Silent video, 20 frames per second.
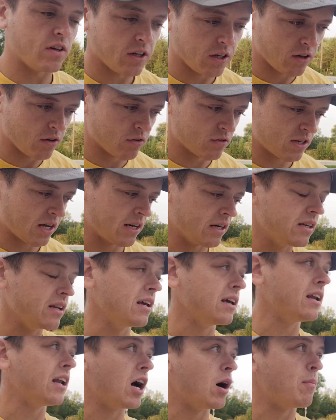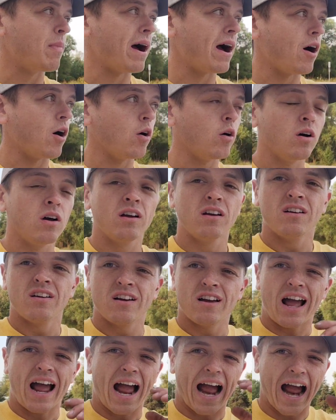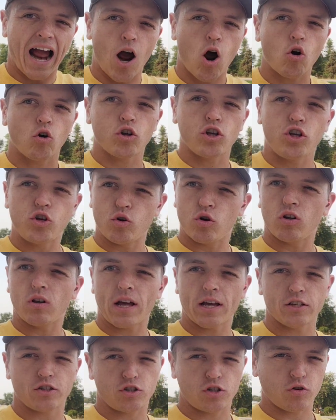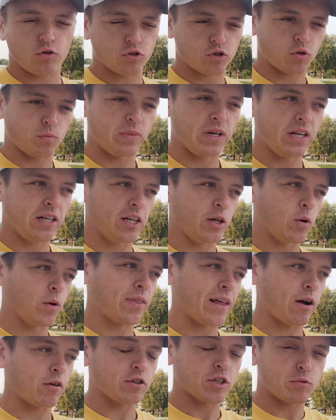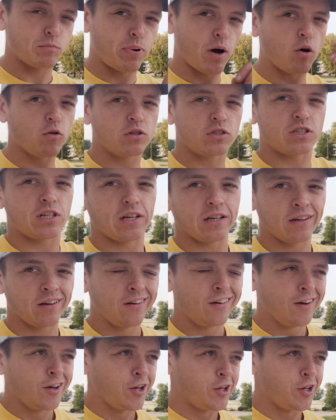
videos I did about how to utilize social media without just posting